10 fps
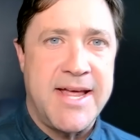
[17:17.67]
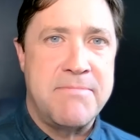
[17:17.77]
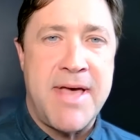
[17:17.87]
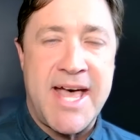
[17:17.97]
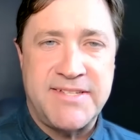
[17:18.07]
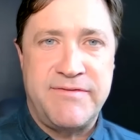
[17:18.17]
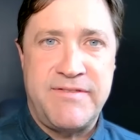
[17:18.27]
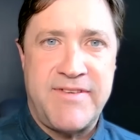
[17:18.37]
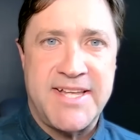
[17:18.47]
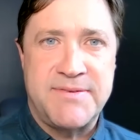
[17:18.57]
They had massive
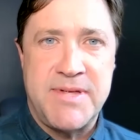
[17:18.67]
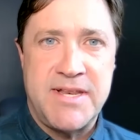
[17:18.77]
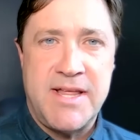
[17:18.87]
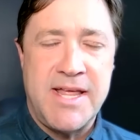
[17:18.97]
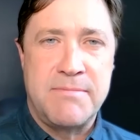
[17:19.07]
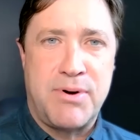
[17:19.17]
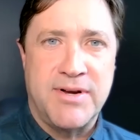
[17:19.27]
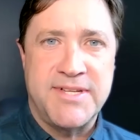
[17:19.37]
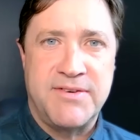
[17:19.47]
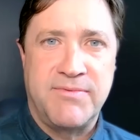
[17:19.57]
investment in
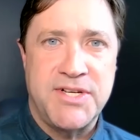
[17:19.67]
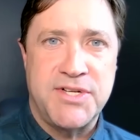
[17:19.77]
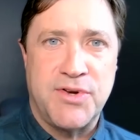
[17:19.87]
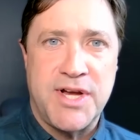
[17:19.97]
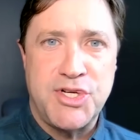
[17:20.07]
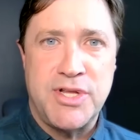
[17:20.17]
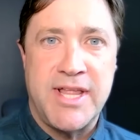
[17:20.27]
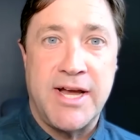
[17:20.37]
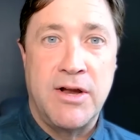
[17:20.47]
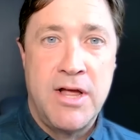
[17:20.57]
partisan registration
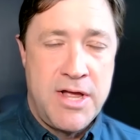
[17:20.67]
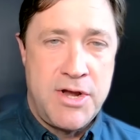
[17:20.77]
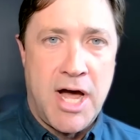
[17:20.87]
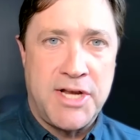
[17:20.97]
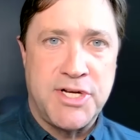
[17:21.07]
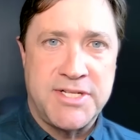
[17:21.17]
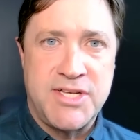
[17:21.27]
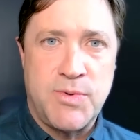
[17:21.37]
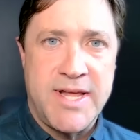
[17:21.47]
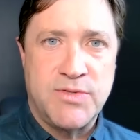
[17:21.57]
there, not just
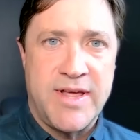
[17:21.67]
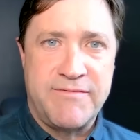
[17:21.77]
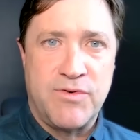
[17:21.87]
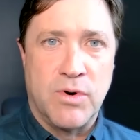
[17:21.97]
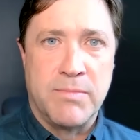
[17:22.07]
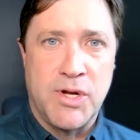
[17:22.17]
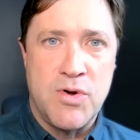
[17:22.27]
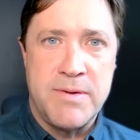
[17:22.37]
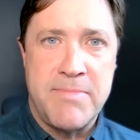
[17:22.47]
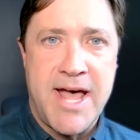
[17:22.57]
in 2024, but
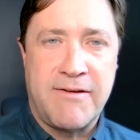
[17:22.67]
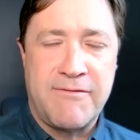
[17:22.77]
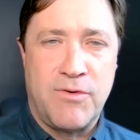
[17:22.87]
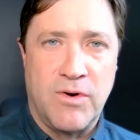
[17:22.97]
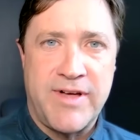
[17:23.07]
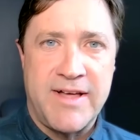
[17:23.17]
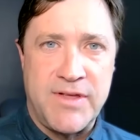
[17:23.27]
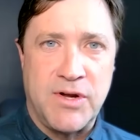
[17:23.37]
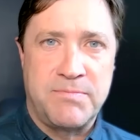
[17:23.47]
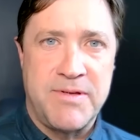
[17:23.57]
going back 4 or
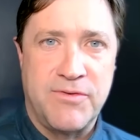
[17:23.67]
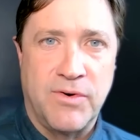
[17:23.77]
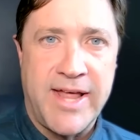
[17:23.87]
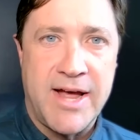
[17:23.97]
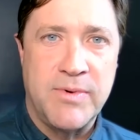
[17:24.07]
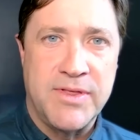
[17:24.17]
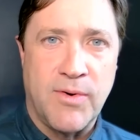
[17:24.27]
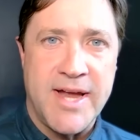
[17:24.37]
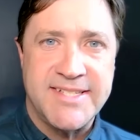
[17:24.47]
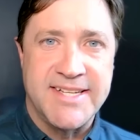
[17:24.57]
5 years before that with
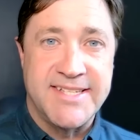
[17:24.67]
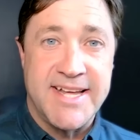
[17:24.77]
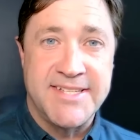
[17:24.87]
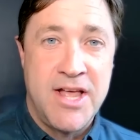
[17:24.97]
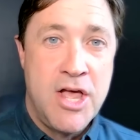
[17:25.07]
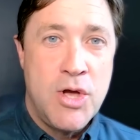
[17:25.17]
great success.